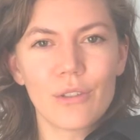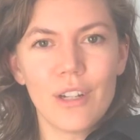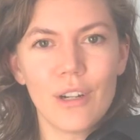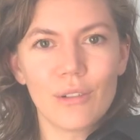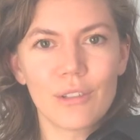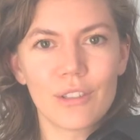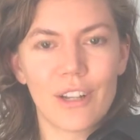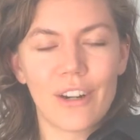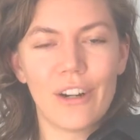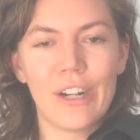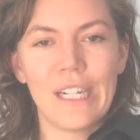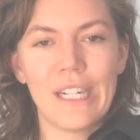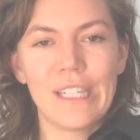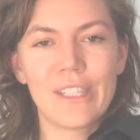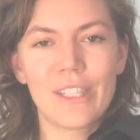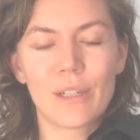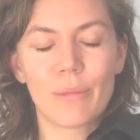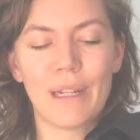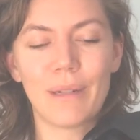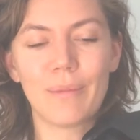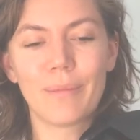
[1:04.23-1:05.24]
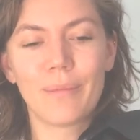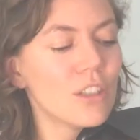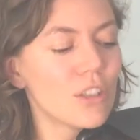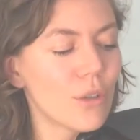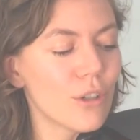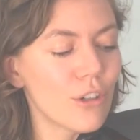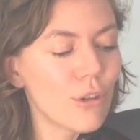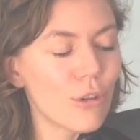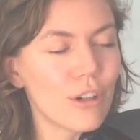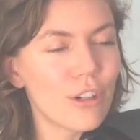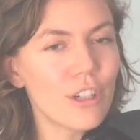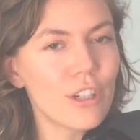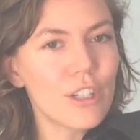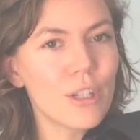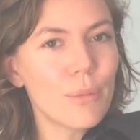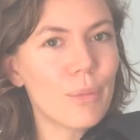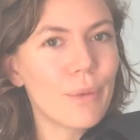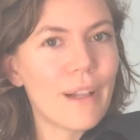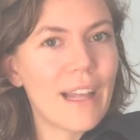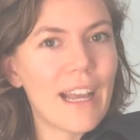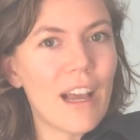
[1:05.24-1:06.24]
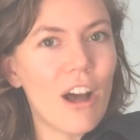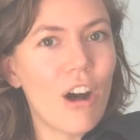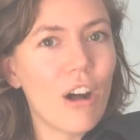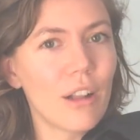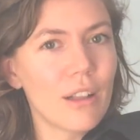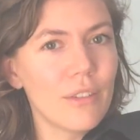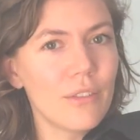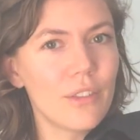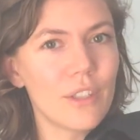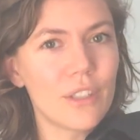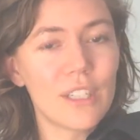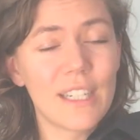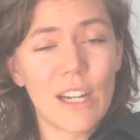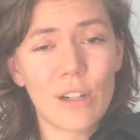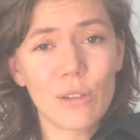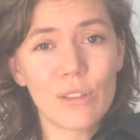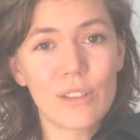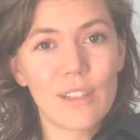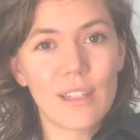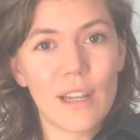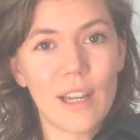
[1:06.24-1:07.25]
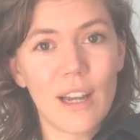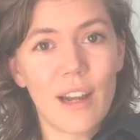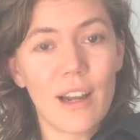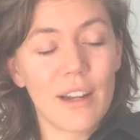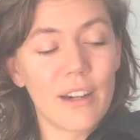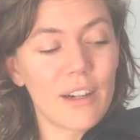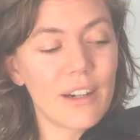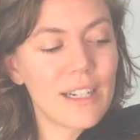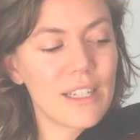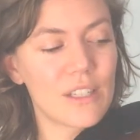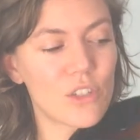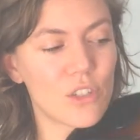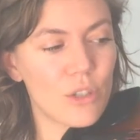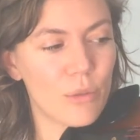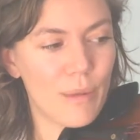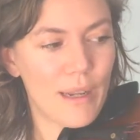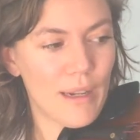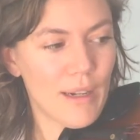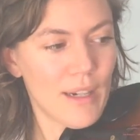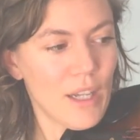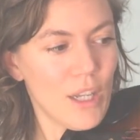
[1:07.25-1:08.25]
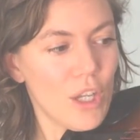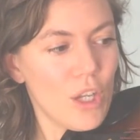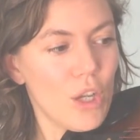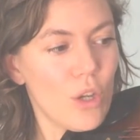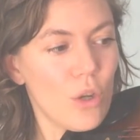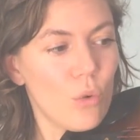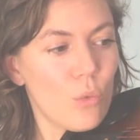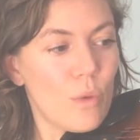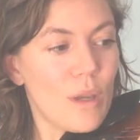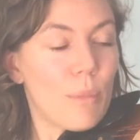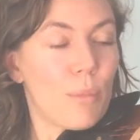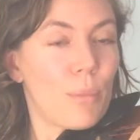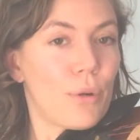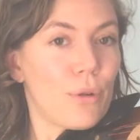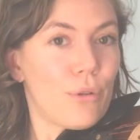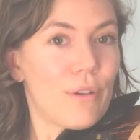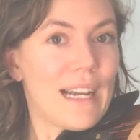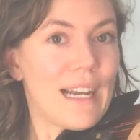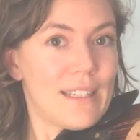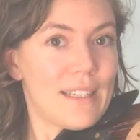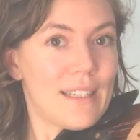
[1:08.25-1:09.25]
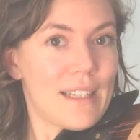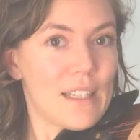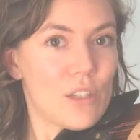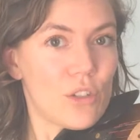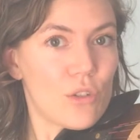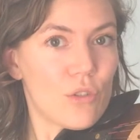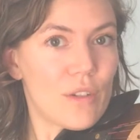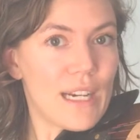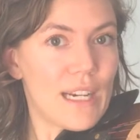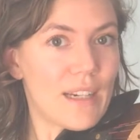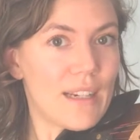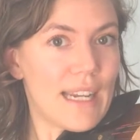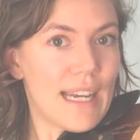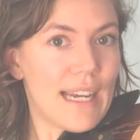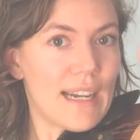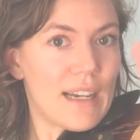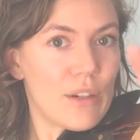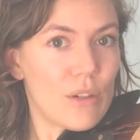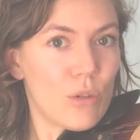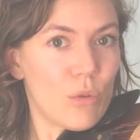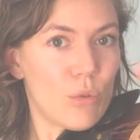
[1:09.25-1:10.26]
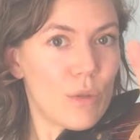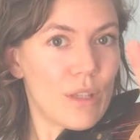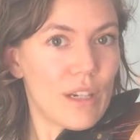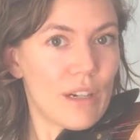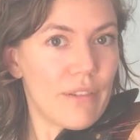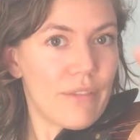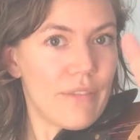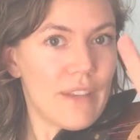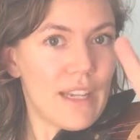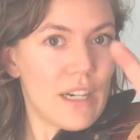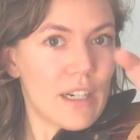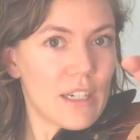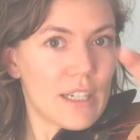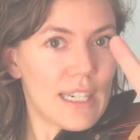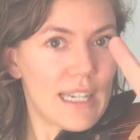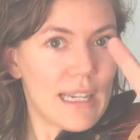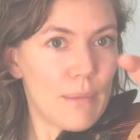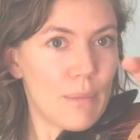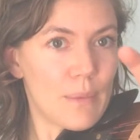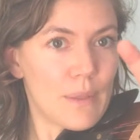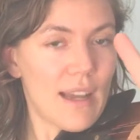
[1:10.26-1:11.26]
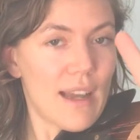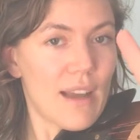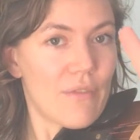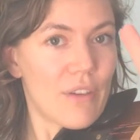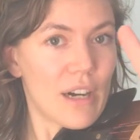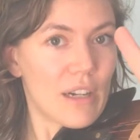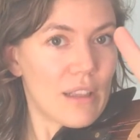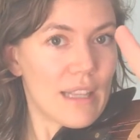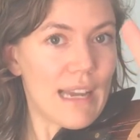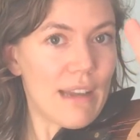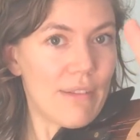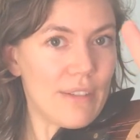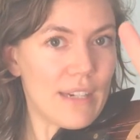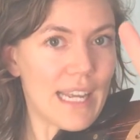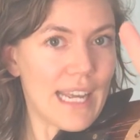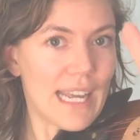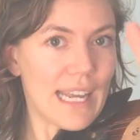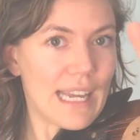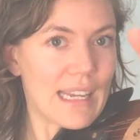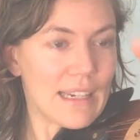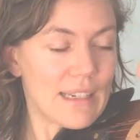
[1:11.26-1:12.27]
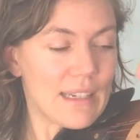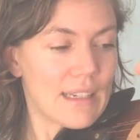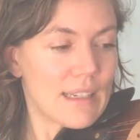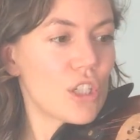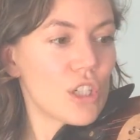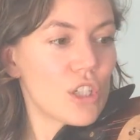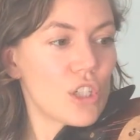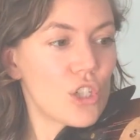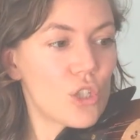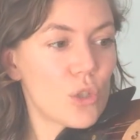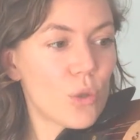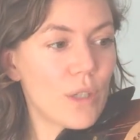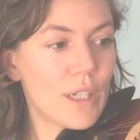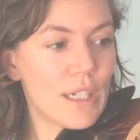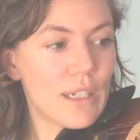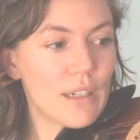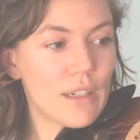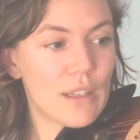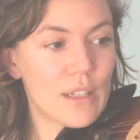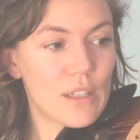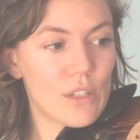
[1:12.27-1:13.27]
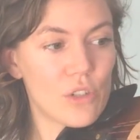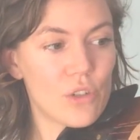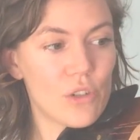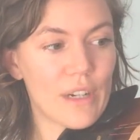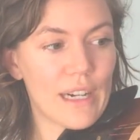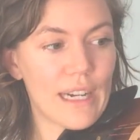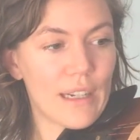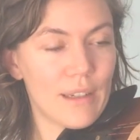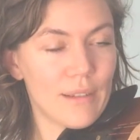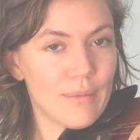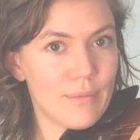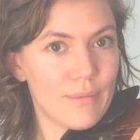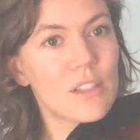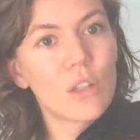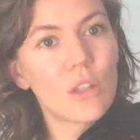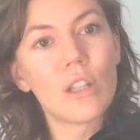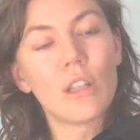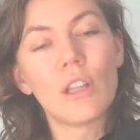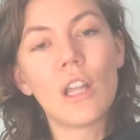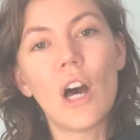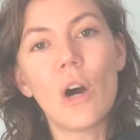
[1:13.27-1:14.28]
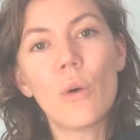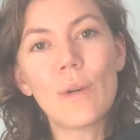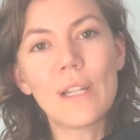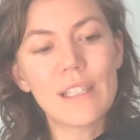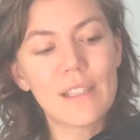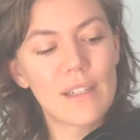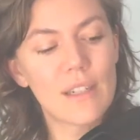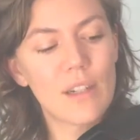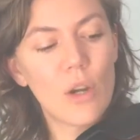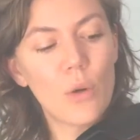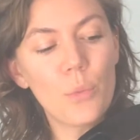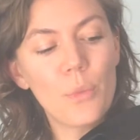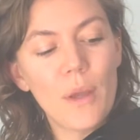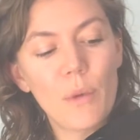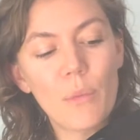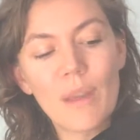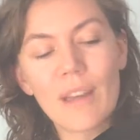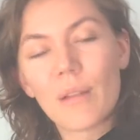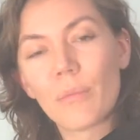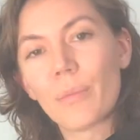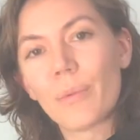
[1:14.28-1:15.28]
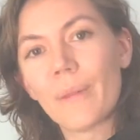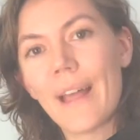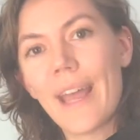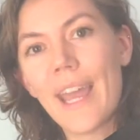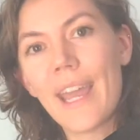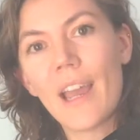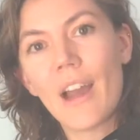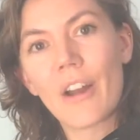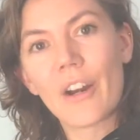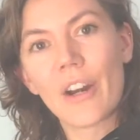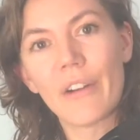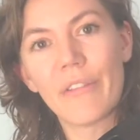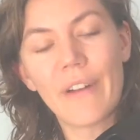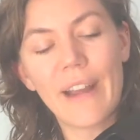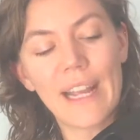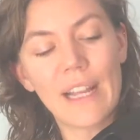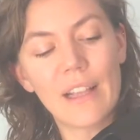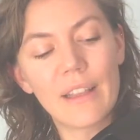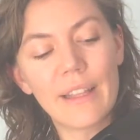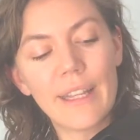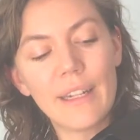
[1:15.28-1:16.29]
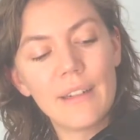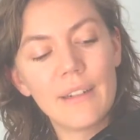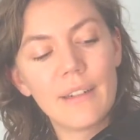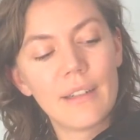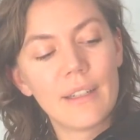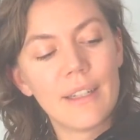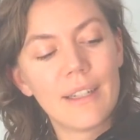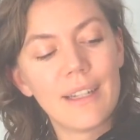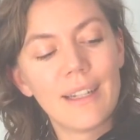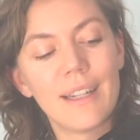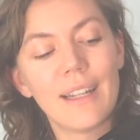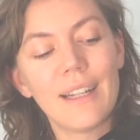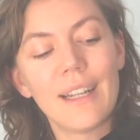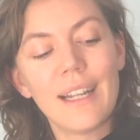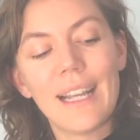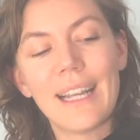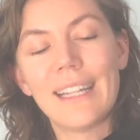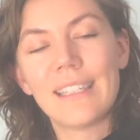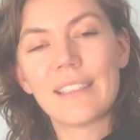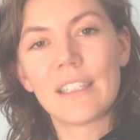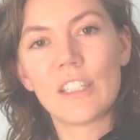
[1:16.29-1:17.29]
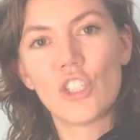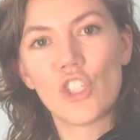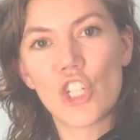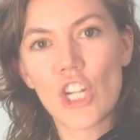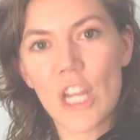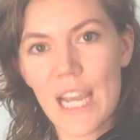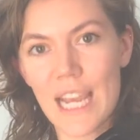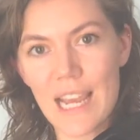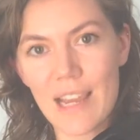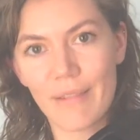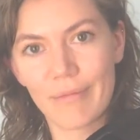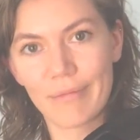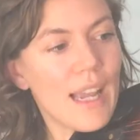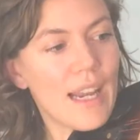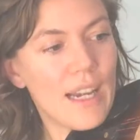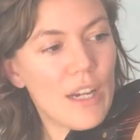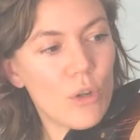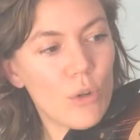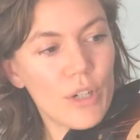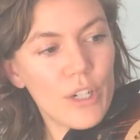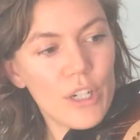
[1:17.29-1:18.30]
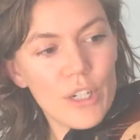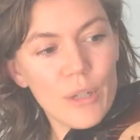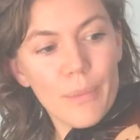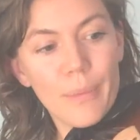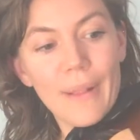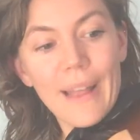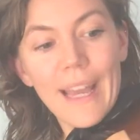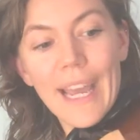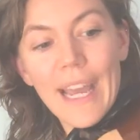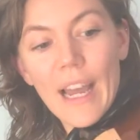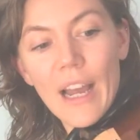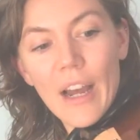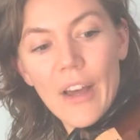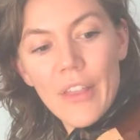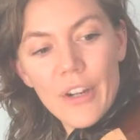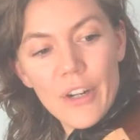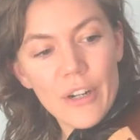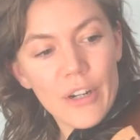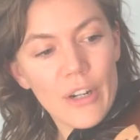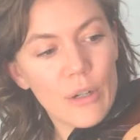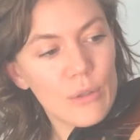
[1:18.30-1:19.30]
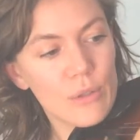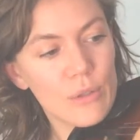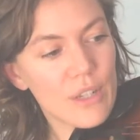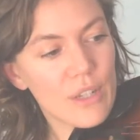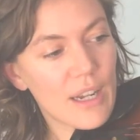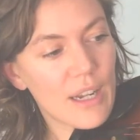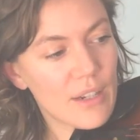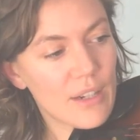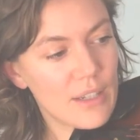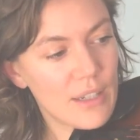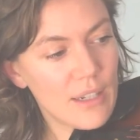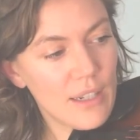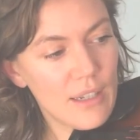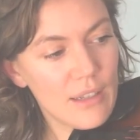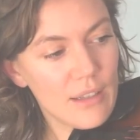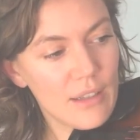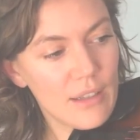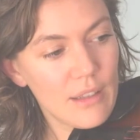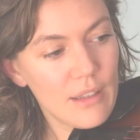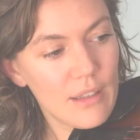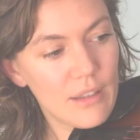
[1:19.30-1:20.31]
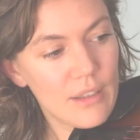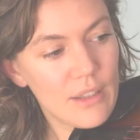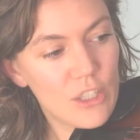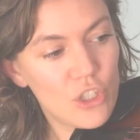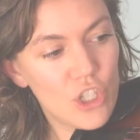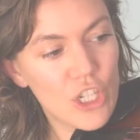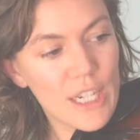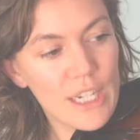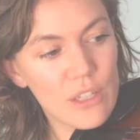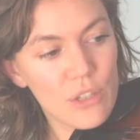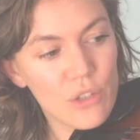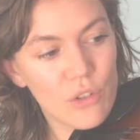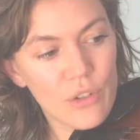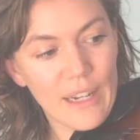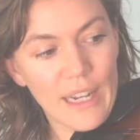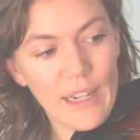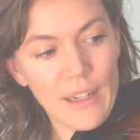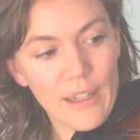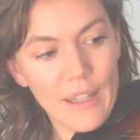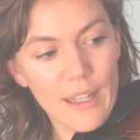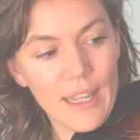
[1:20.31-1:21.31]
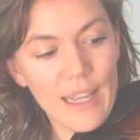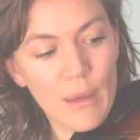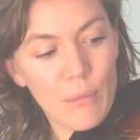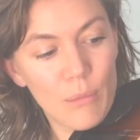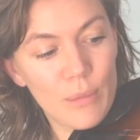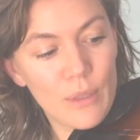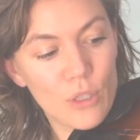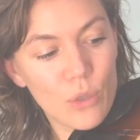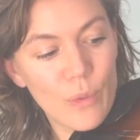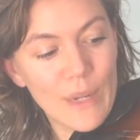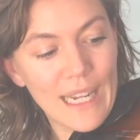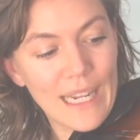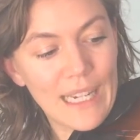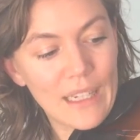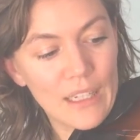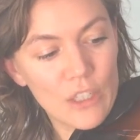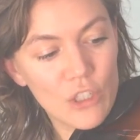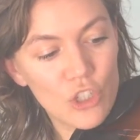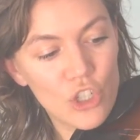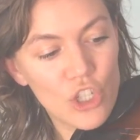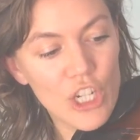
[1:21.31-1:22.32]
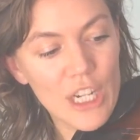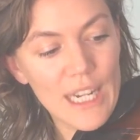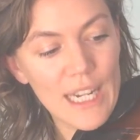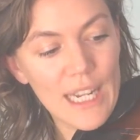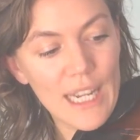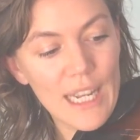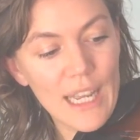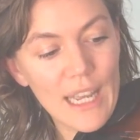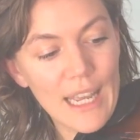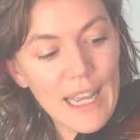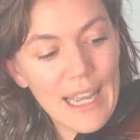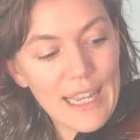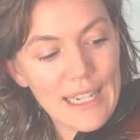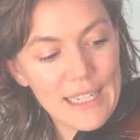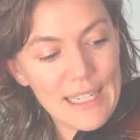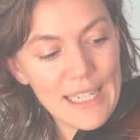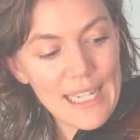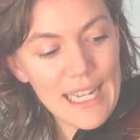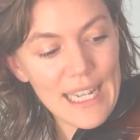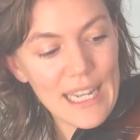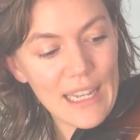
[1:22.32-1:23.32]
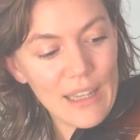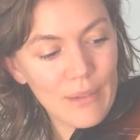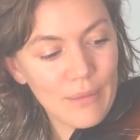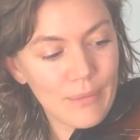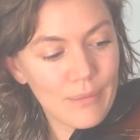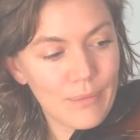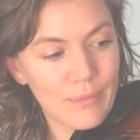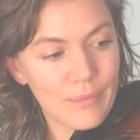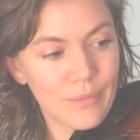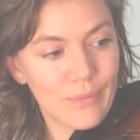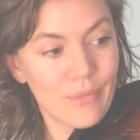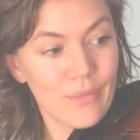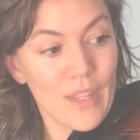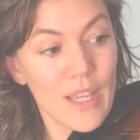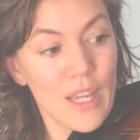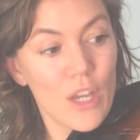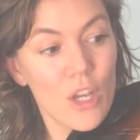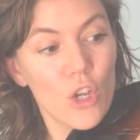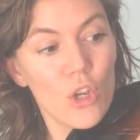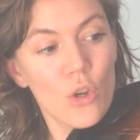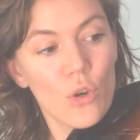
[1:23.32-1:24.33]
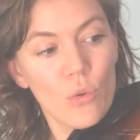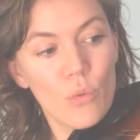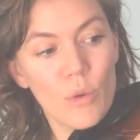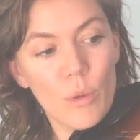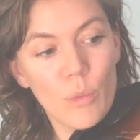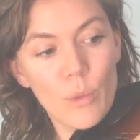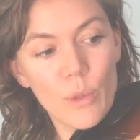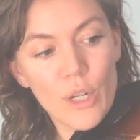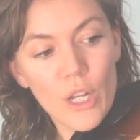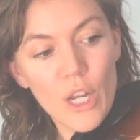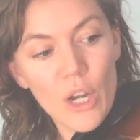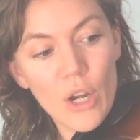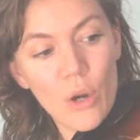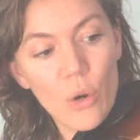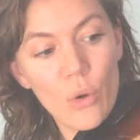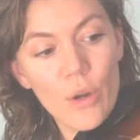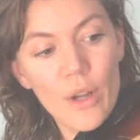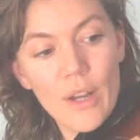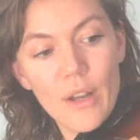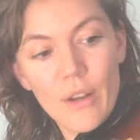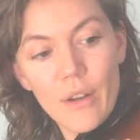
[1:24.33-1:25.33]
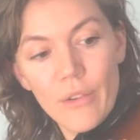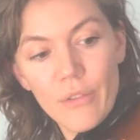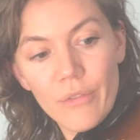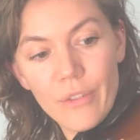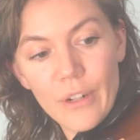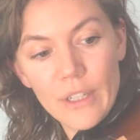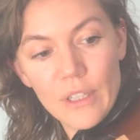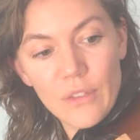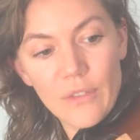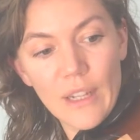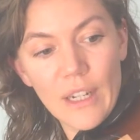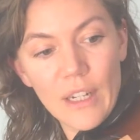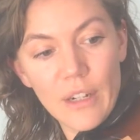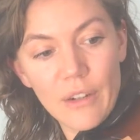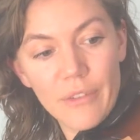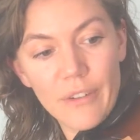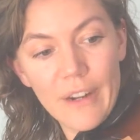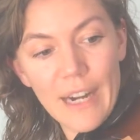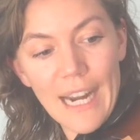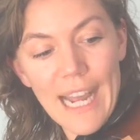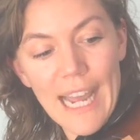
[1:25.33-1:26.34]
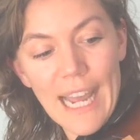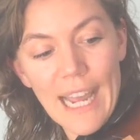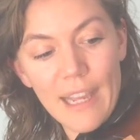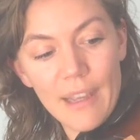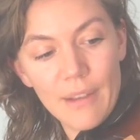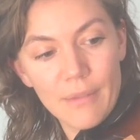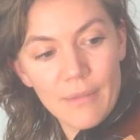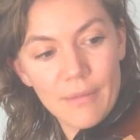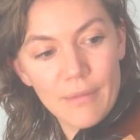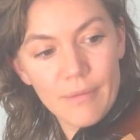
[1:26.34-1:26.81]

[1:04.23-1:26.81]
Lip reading: notes on our instrument? So in order to play all of the notes that on our instrument, we press the string down with our fingertips of our left hand to shorten the string. So the lowest note that we can play on our violin is a G. And in order to play other notes on the G string, in between G and D, we would go first finger for A,